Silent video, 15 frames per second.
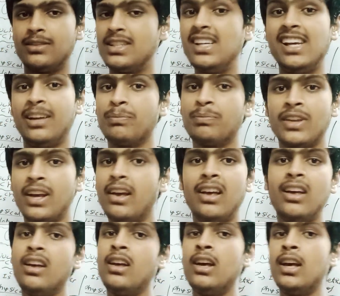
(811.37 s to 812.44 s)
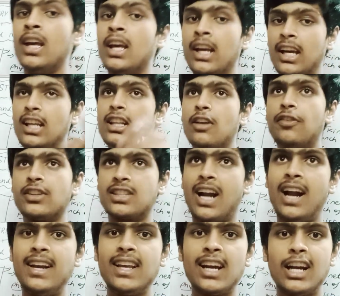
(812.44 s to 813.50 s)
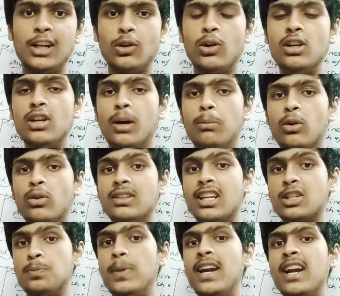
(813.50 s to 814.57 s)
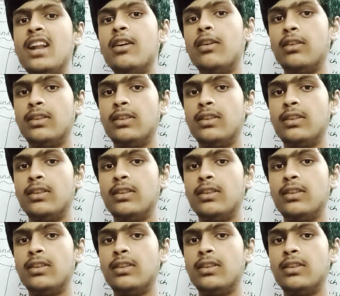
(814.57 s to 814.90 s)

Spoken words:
See, in the starting I told you about the speed.